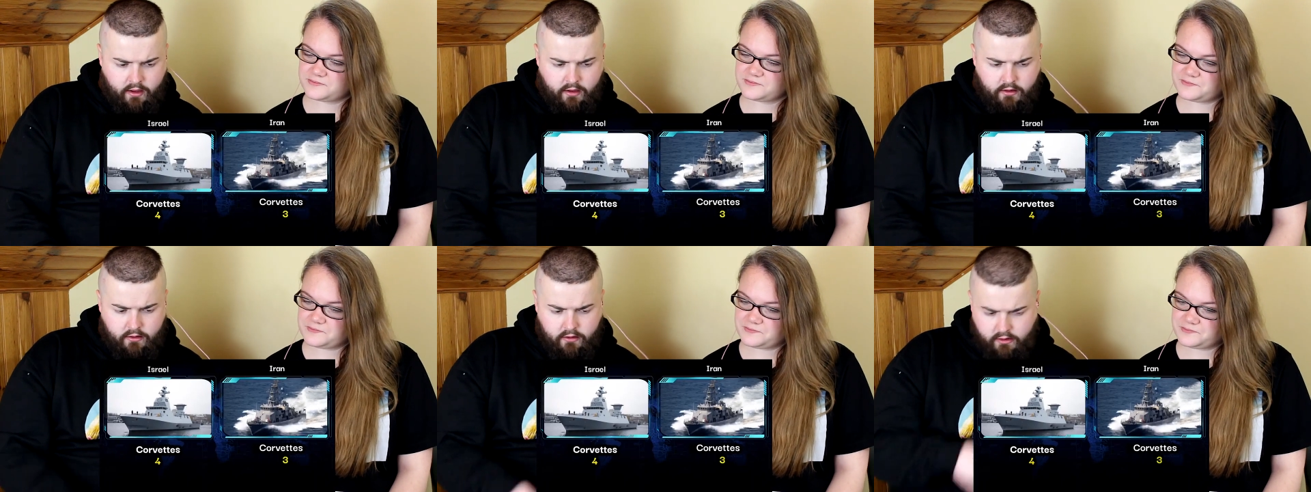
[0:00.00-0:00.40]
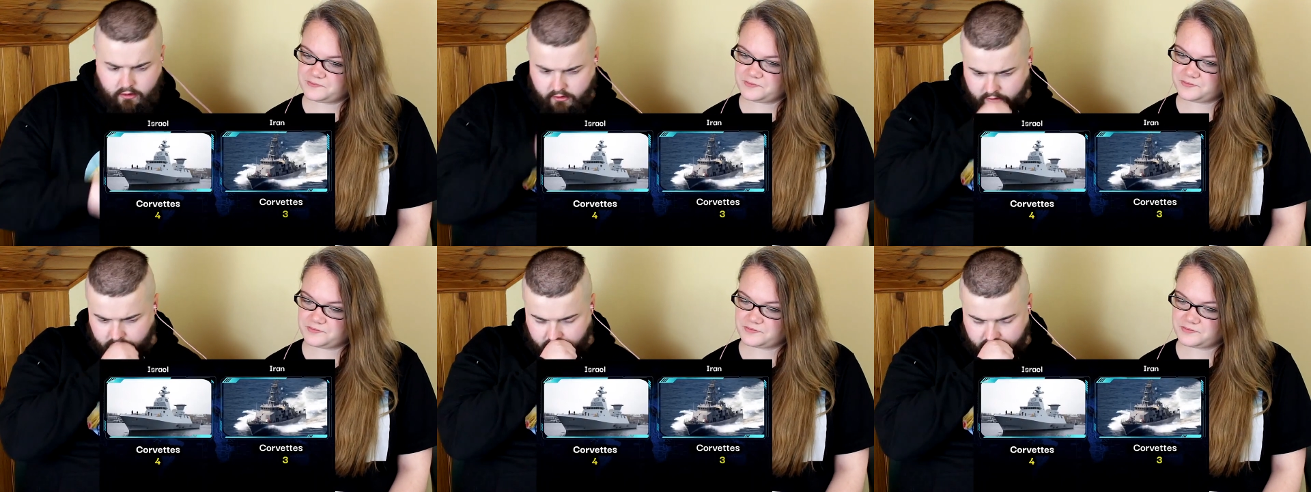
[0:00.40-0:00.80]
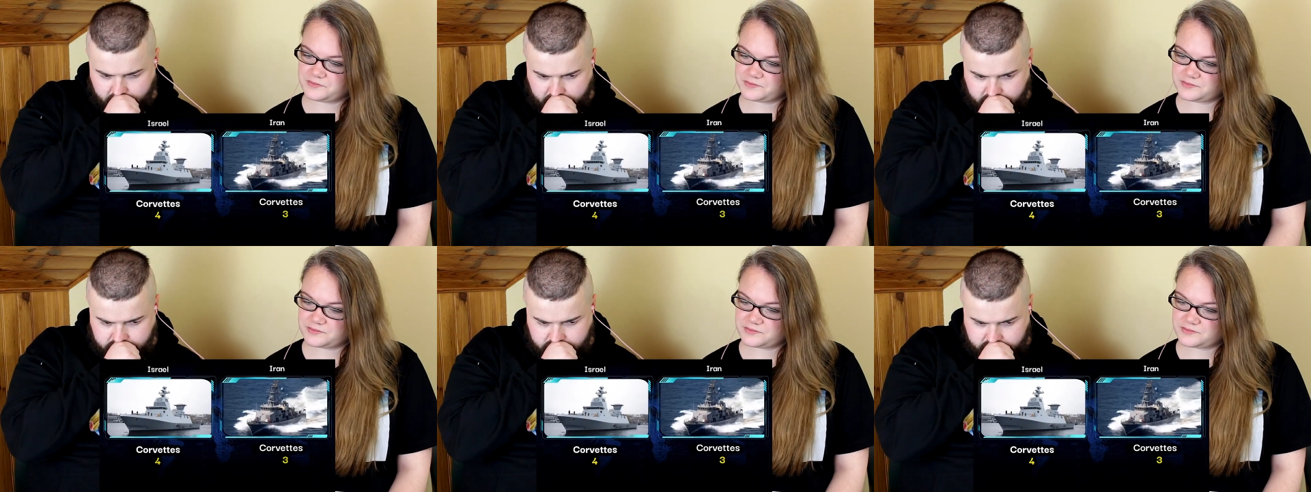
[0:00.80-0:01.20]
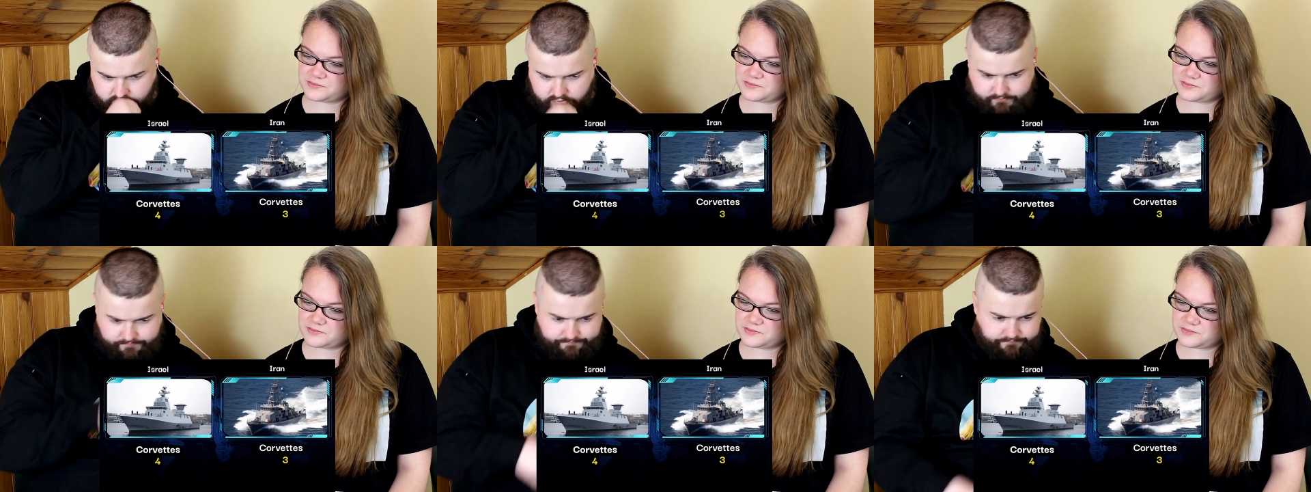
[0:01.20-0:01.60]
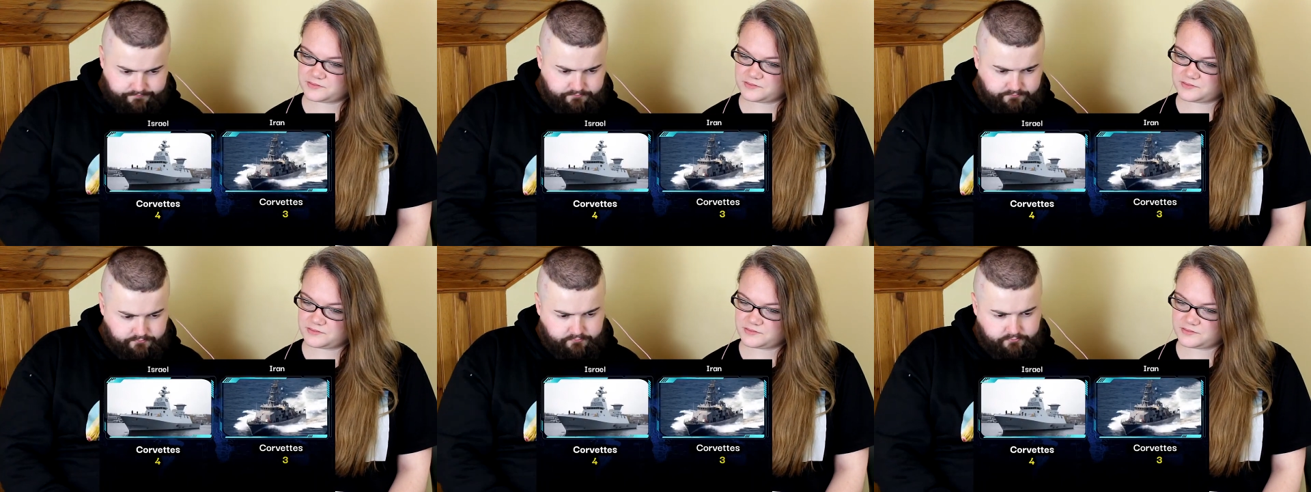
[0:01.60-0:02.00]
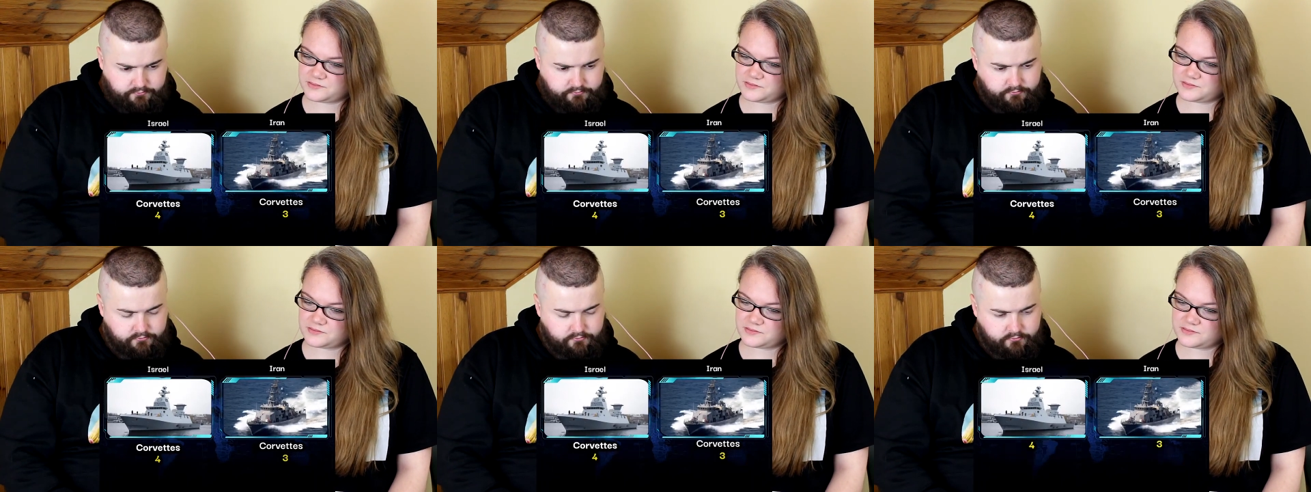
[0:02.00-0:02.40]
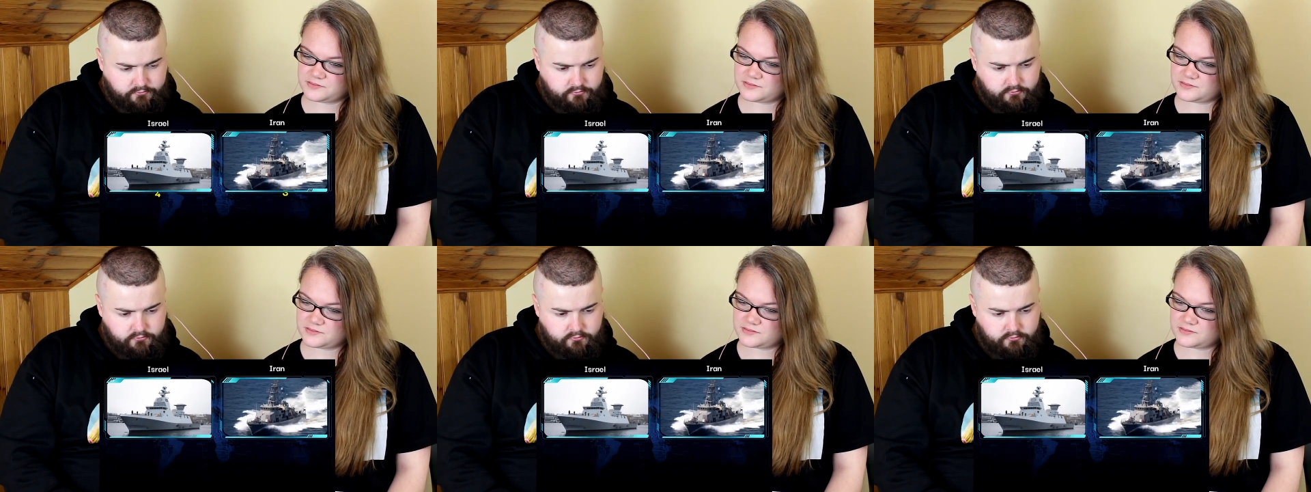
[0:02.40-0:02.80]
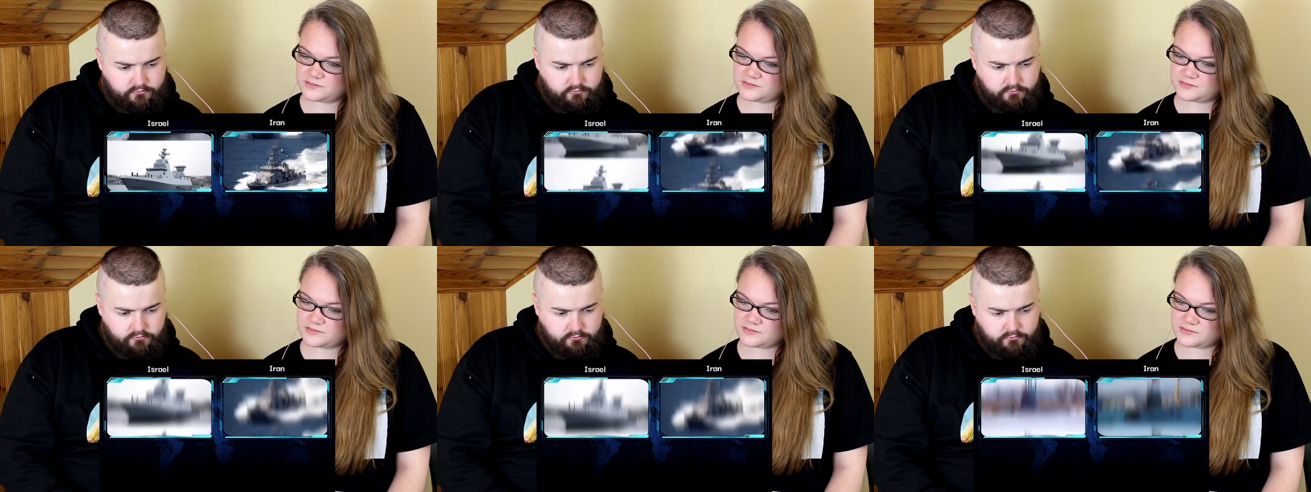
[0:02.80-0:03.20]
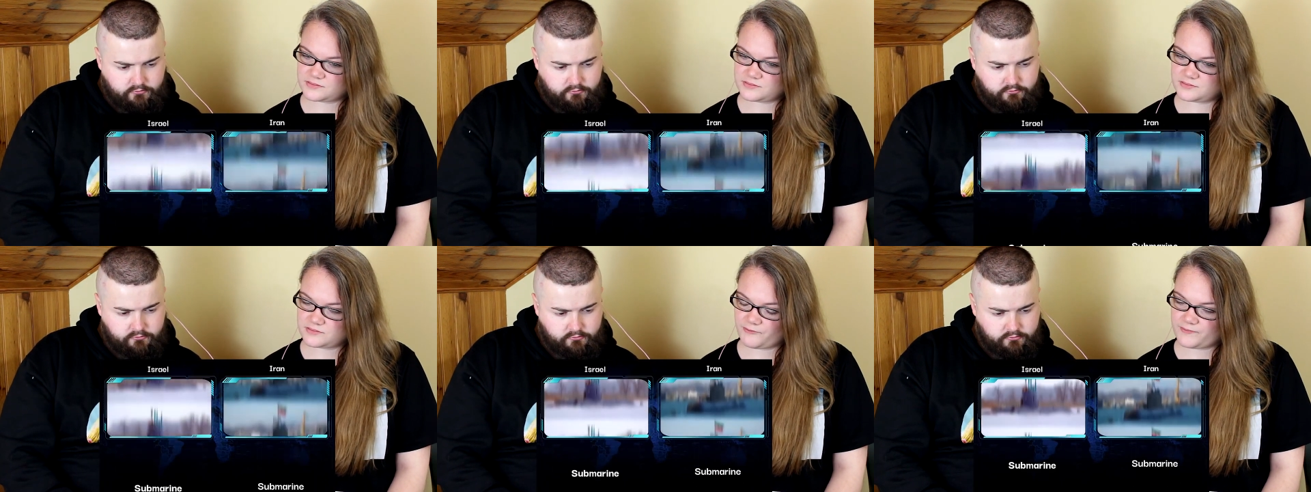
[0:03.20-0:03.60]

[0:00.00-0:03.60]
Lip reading: Nothing is said.